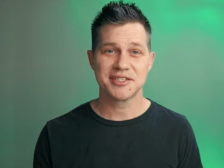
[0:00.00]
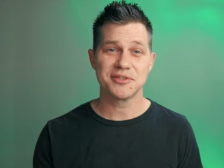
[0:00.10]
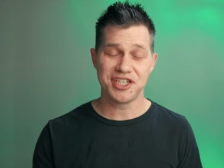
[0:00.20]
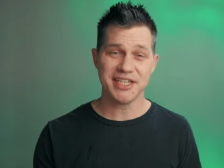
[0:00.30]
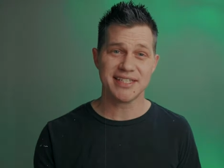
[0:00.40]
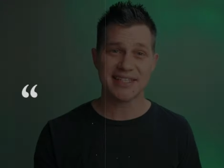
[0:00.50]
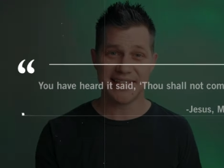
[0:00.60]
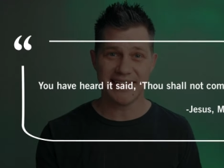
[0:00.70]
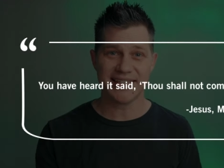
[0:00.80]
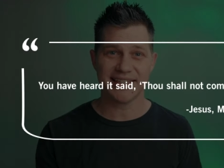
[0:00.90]
And so Jesus
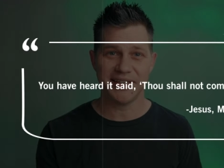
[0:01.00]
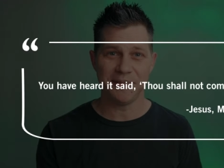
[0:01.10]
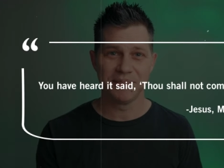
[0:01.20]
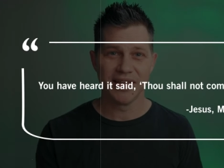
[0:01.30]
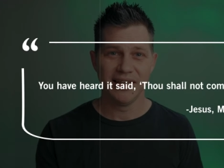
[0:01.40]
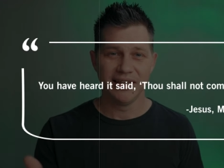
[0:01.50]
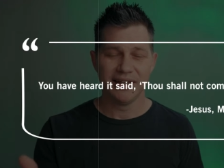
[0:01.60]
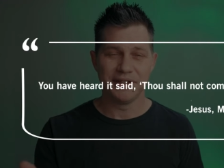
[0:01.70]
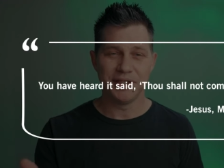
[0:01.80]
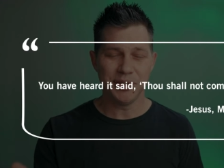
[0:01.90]
says to them,
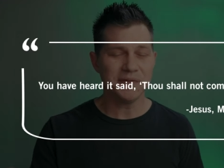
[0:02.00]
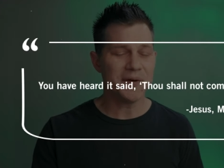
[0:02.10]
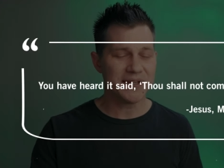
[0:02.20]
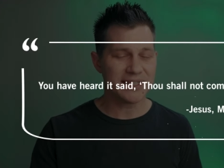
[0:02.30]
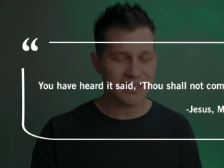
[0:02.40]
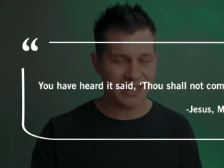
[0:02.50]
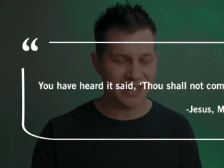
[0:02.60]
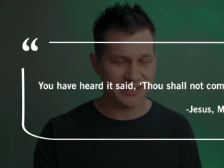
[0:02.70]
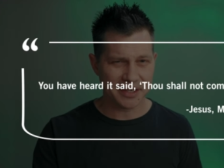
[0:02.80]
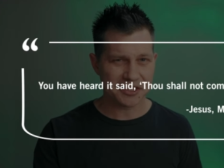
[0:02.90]
You've heard it
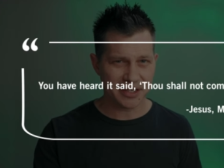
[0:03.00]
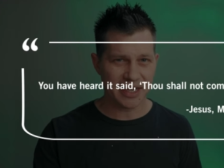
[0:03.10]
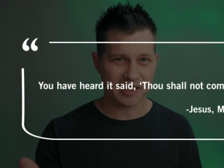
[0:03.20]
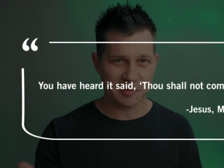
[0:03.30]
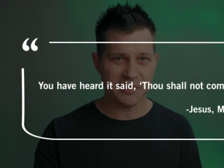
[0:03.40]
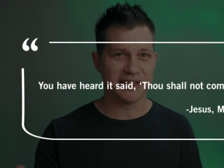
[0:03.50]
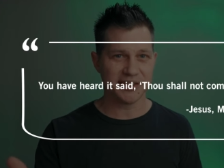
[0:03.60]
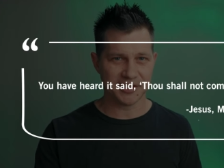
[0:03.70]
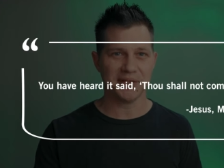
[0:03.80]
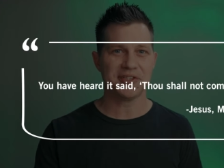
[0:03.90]
said, Thou shalt not commit
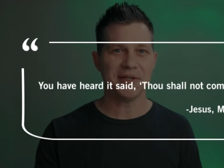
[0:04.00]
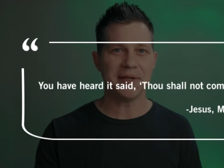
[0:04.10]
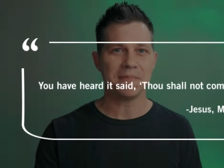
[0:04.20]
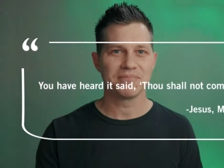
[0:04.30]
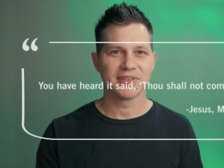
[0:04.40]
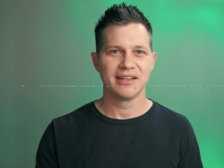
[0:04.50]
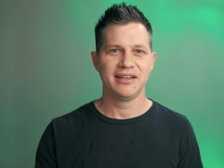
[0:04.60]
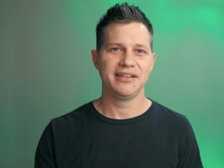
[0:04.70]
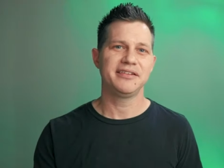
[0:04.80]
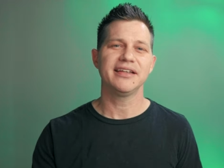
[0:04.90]
adultery.
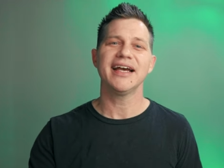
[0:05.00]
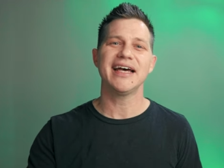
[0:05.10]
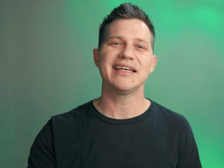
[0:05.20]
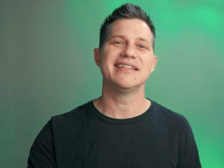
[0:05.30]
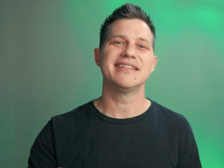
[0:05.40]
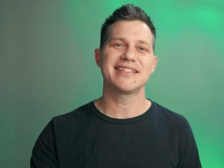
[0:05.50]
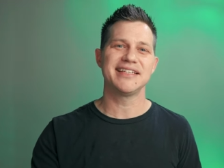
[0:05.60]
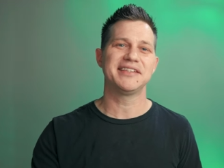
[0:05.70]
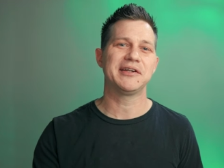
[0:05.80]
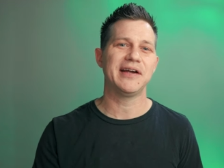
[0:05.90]
And you can kind of see
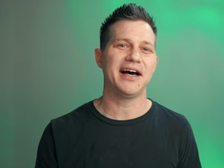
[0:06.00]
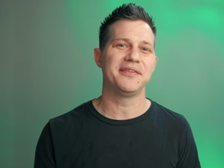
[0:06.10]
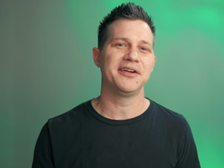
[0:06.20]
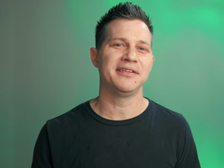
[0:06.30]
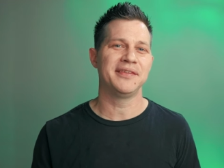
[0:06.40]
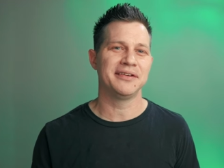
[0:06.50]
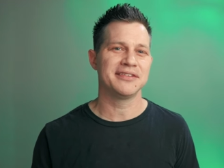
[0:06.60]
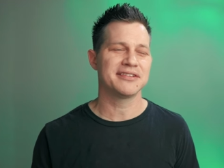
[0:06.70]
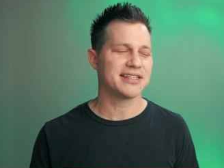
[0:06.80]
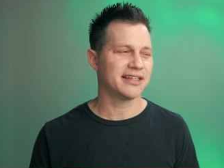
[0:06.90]
the crowd. They're, they're,
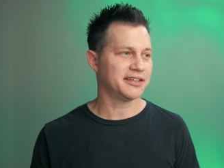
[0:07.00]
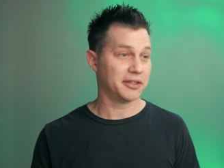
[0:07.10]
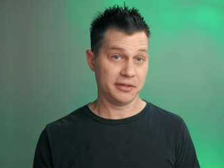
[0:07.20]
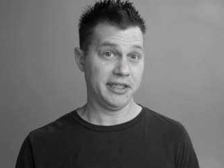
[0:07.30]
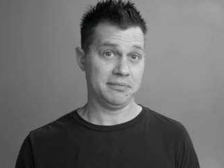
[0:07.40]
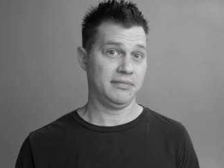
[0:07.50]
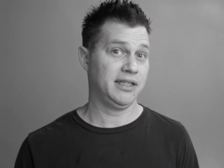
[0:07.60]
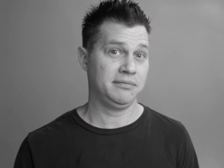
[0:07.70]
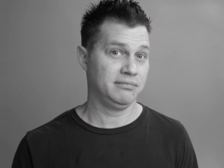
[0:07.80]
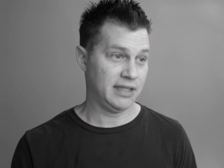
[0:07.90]
they're sitting there going, Yep,
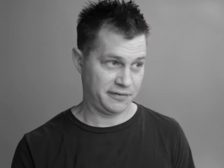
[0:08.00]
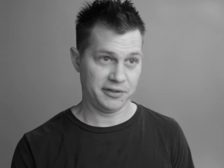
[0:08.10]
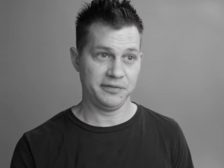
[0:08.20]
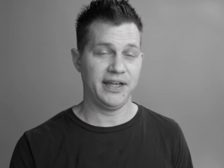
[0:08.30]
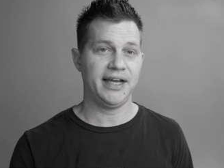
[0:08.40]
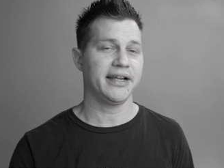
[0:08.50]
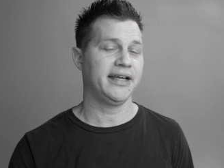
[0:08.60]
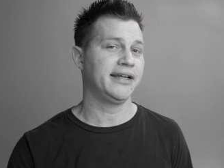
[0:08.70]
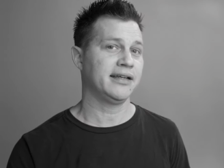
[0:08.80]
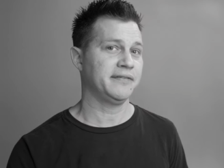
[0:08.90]
I, have heard that,
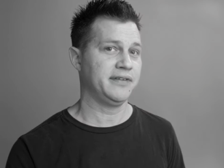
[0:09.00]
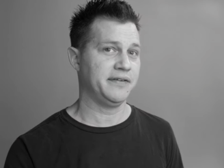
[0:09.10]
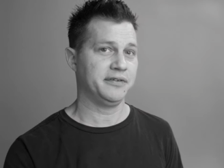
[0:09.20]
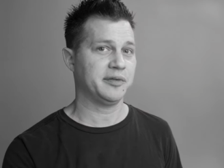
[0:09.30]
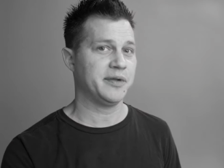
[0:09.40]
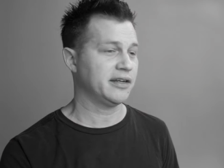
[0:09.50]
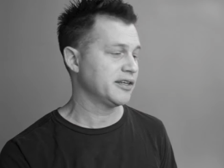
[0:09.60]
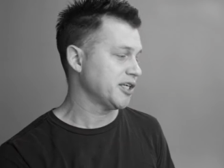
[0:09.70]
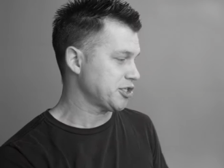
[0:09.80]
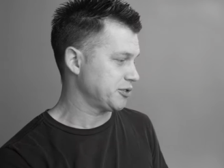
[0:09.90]
and I've never committed
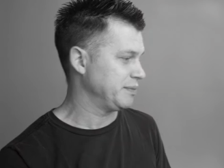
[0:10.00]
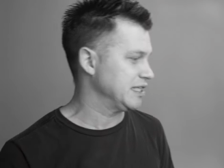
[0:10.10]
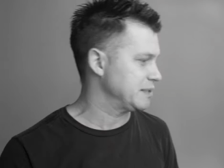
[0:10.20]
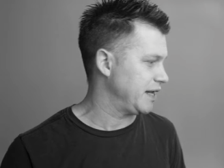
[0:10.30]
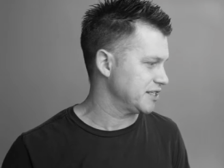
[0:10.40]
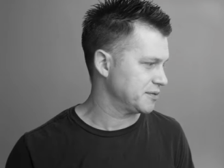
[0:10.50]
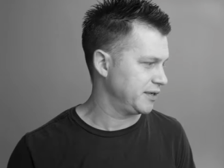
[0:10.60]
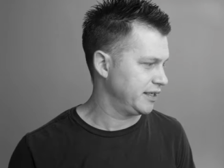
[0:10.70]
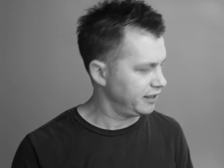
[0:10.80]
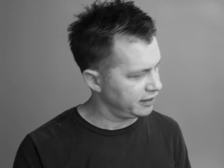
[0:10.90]
adultery. My spouse is
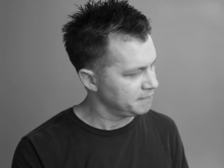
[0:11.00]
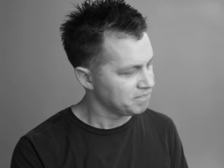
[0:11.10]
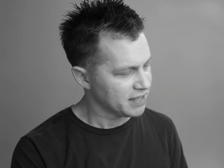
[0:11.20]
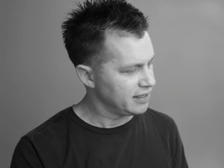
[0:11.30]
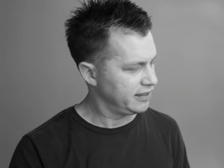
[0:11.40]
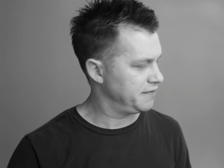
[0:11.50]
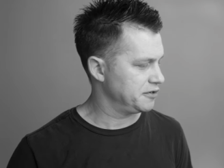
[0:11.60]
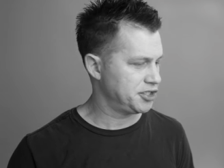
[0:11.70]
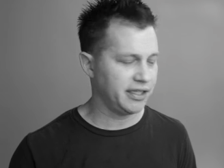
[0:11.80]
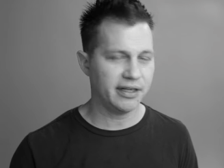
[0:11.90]
right here, never
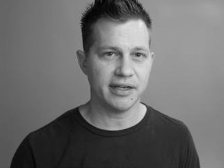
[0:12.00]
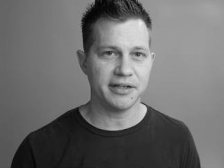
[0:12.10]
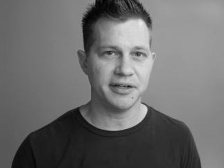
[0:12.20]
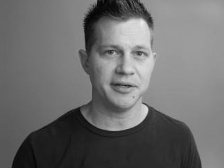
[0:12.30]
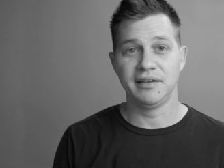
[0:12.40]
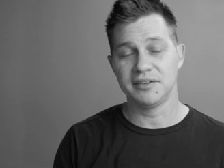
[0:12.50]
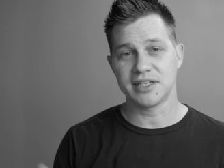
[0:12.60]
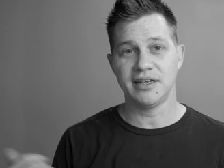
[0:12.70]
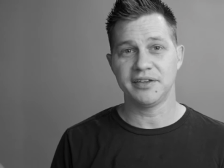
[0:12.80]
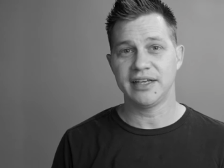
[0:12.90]
cheated on her. And there's
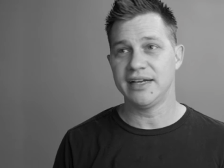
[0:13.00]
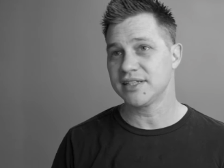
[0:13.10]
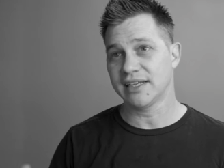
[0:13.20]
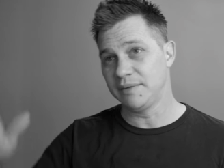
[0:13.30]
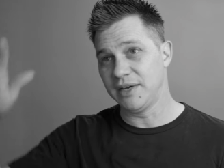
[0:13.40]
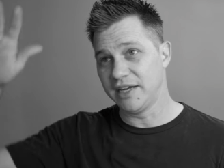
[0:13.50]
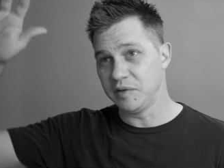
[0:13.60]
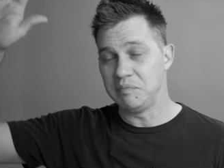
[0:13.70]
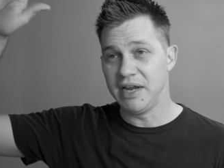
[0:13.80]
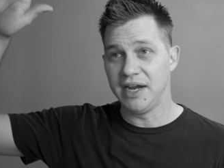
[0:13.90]
another guy who's like, I'm not
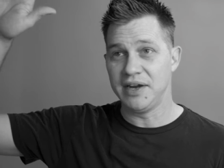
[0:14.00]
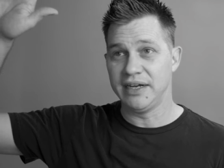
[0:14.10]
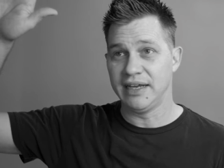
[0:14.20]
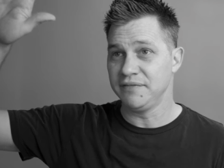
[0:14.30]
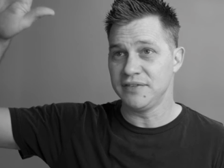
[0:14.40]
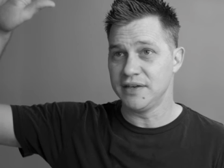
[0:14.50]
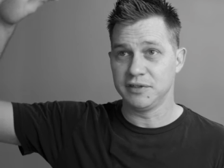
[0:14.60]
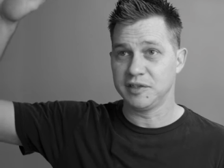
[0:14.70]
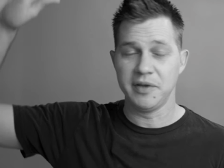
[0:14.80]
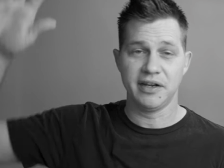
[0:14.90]
even married, I've
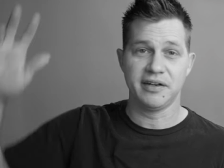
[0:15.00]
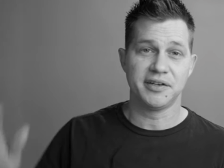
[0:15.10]
never committed